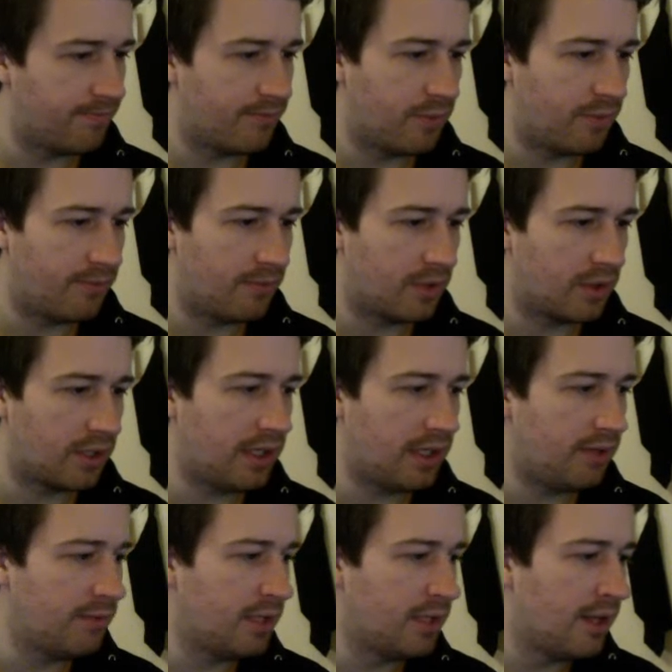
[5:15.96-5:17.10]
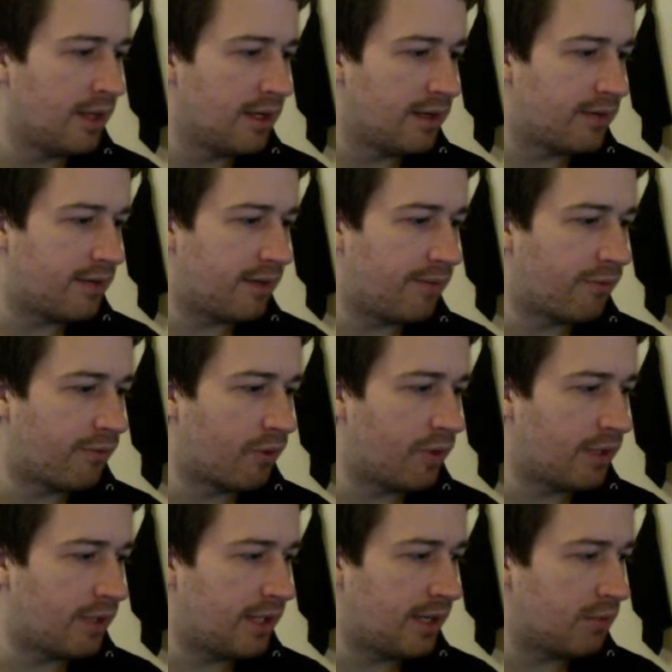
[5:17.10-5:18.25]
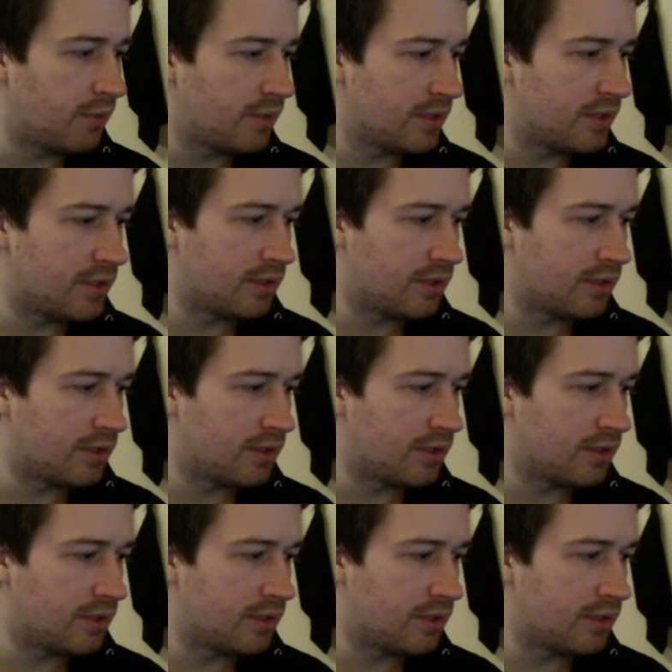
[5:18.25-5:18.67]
Okay. Same for delay position.